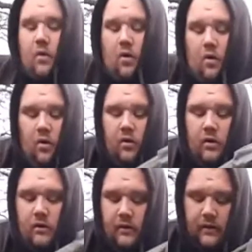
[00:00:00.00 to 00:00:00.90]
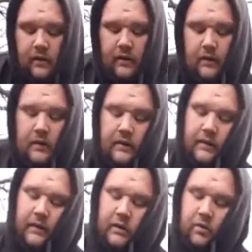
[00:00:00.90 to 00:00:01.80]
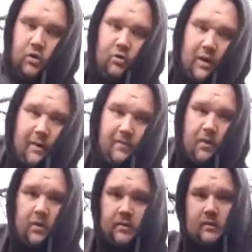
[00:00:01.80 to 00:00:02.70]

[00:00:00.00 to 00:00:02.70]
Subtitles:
or there's two straps